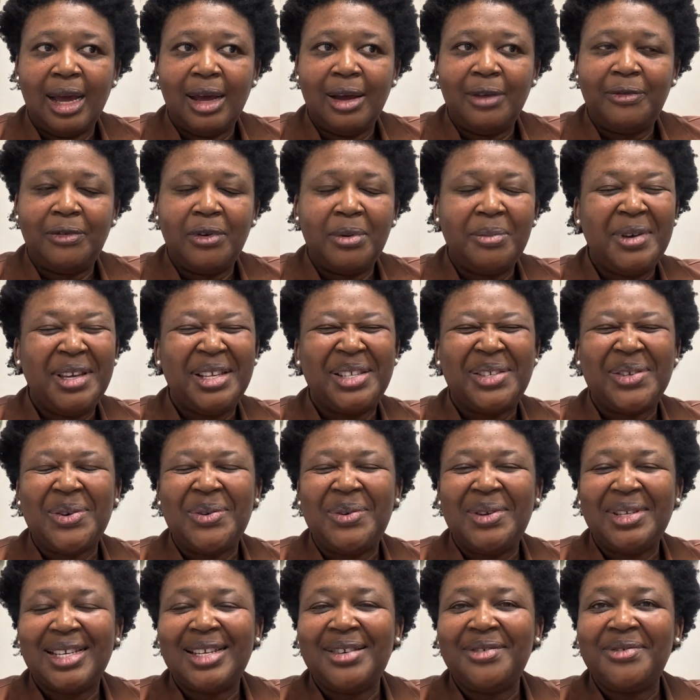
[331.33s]
for me, it's
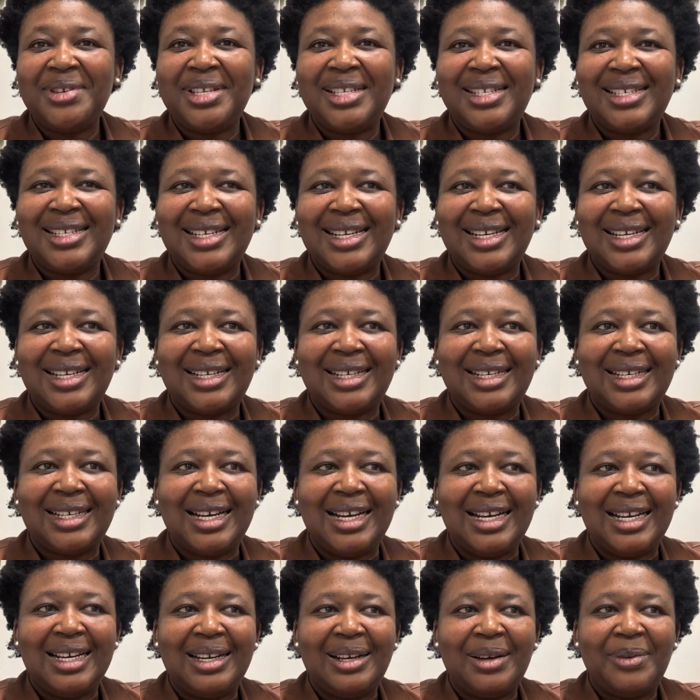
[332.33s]
always interesting,
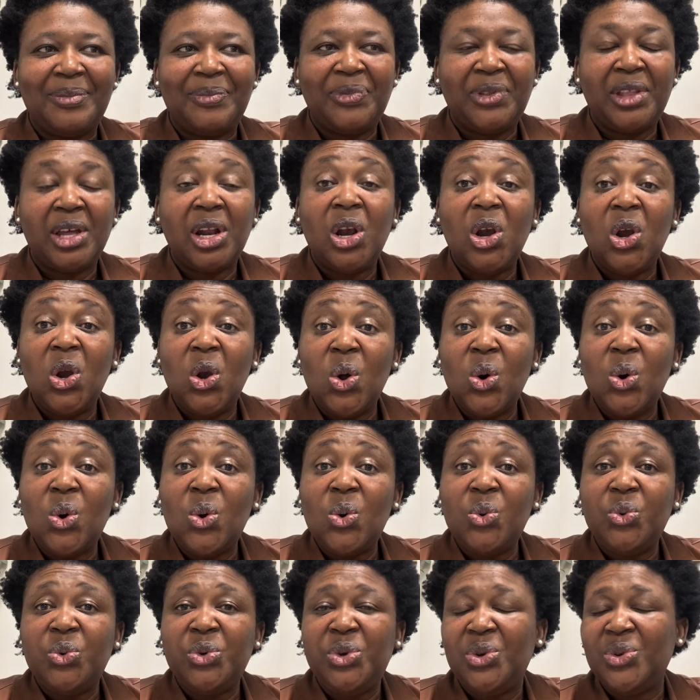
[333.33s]
the
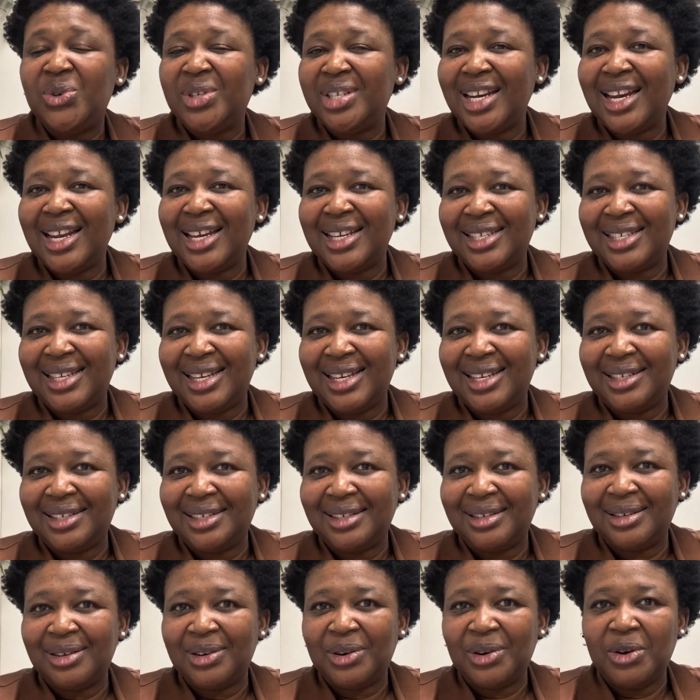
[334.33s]
low
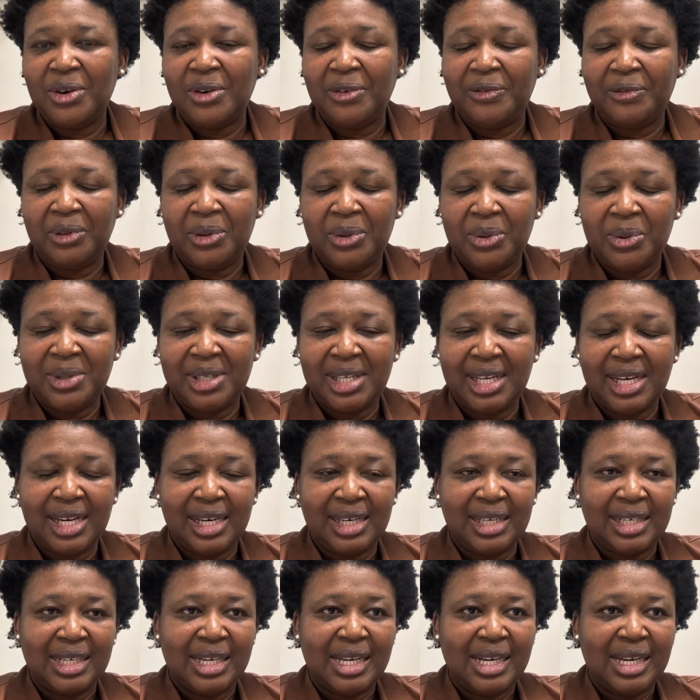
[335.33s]
utilization of those.
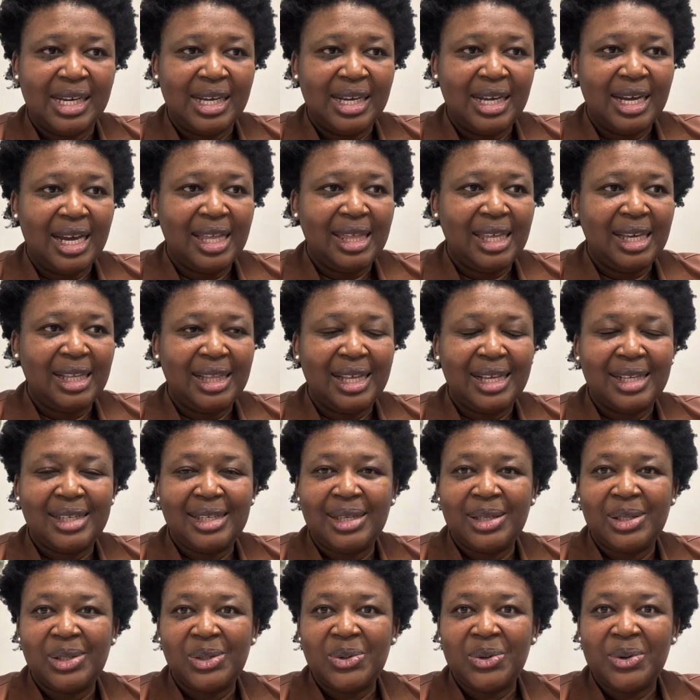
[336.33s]
And I think that's a
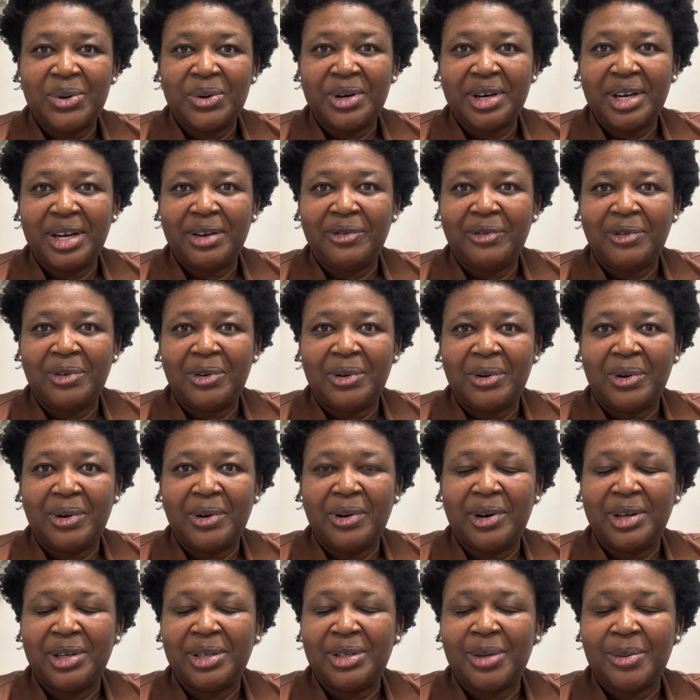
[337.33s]
story
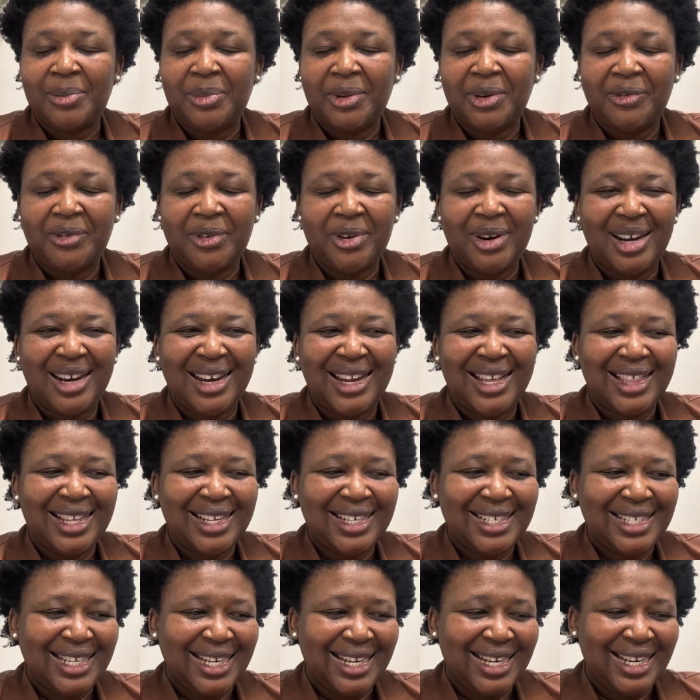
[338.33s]
or a topic for another
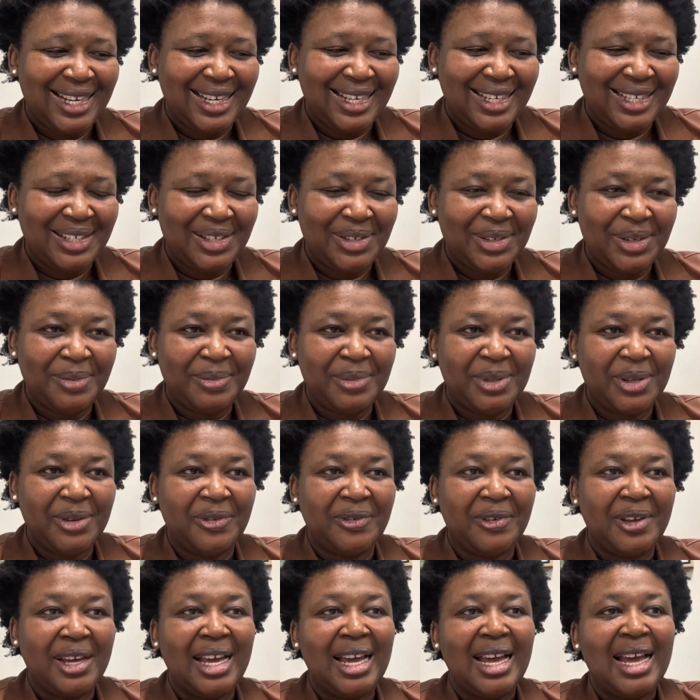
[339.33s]
day, in terms of
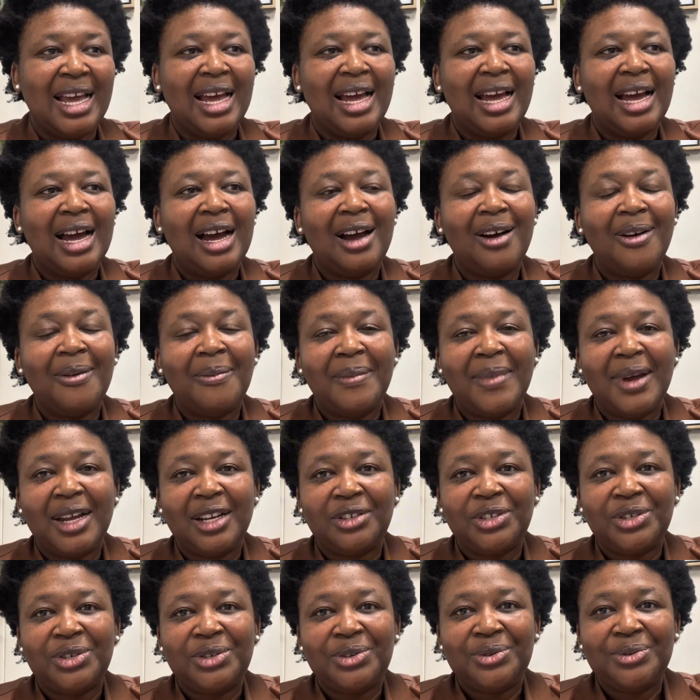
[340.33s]
how
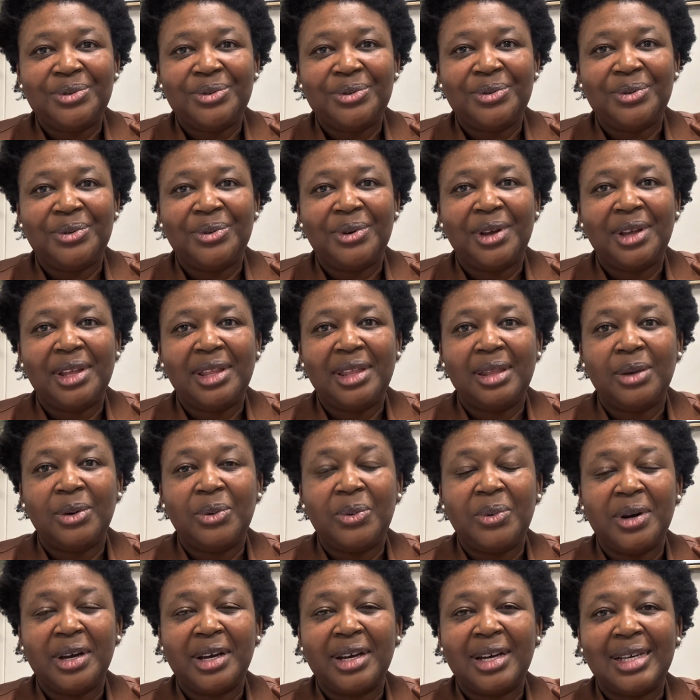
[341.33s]
much do the
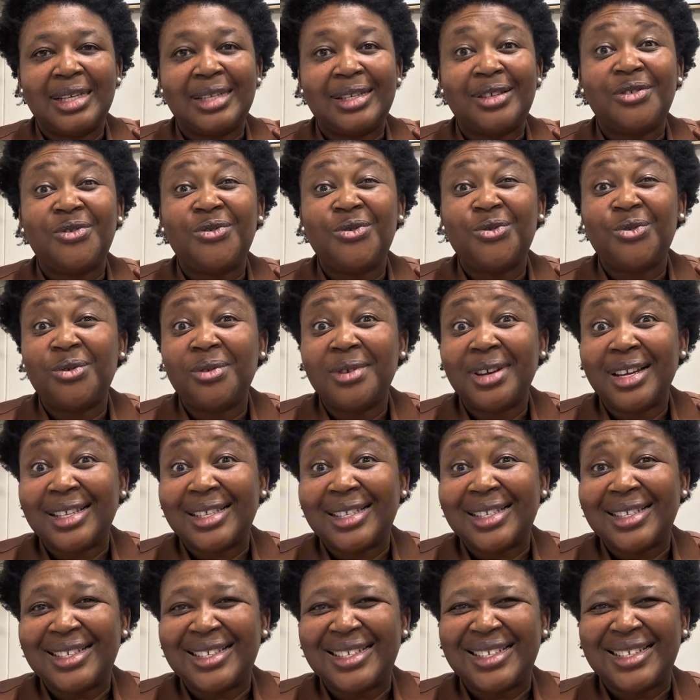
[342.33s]
workers
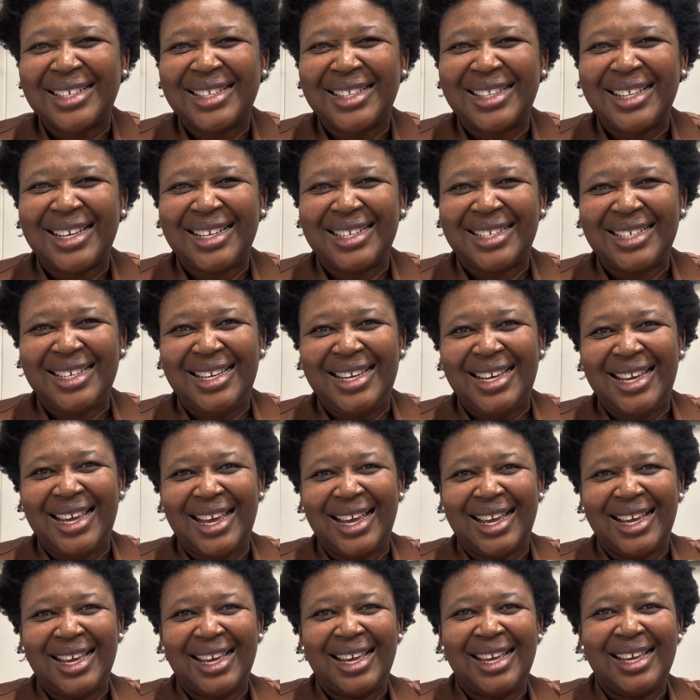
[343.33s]
trust that
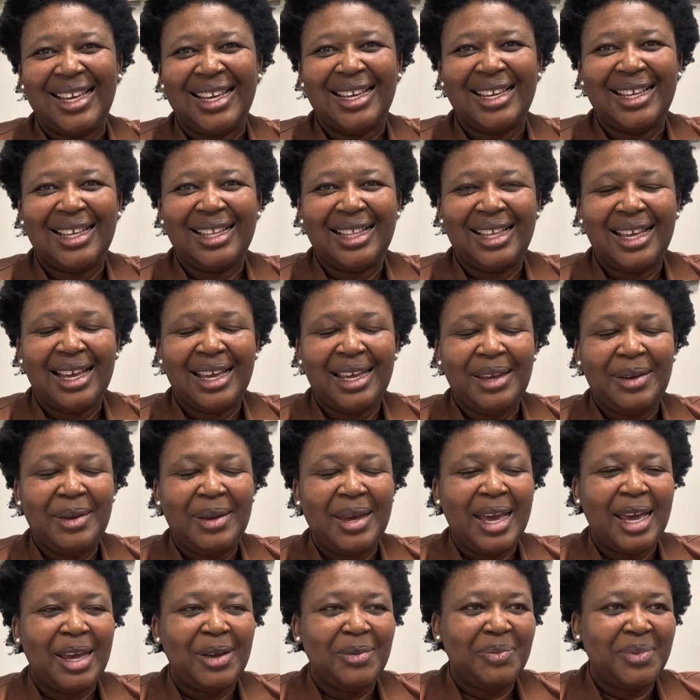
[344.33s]

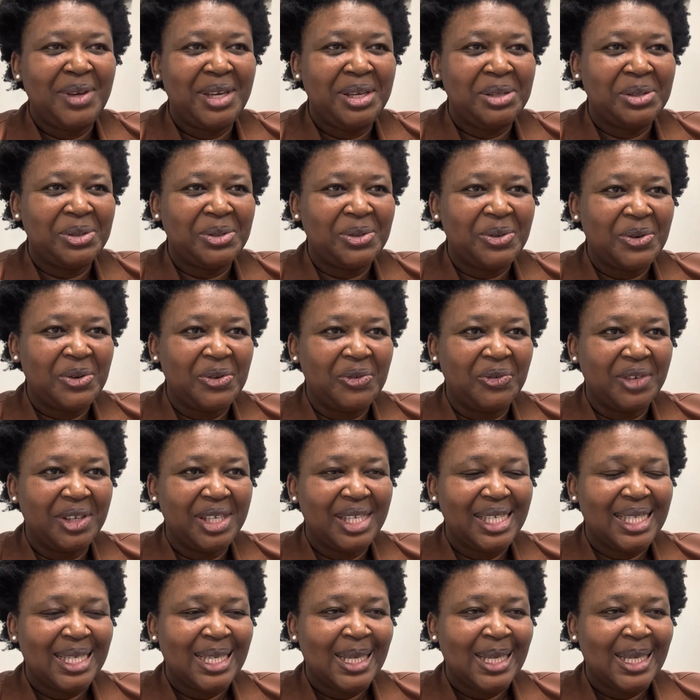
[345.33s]
EAP service.